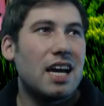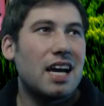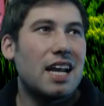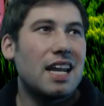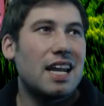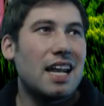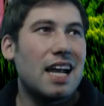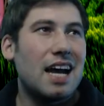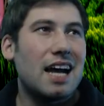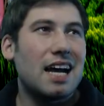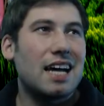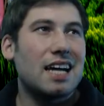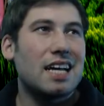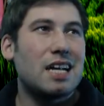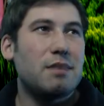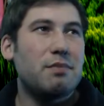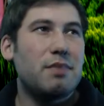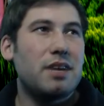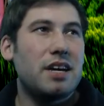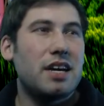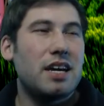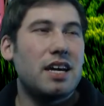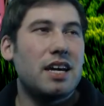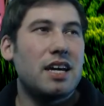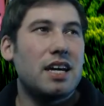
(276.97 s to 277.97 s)
Not going to
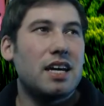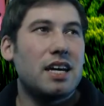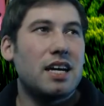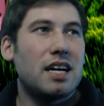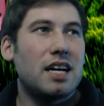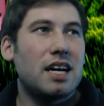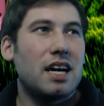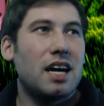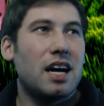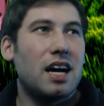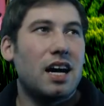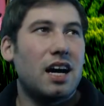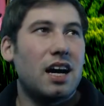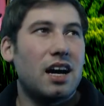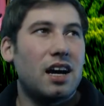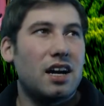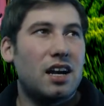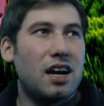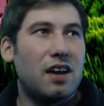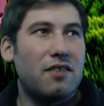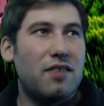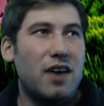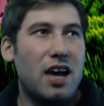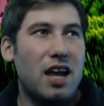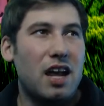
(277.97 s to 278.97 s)
be
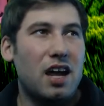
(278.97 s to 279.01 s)
enough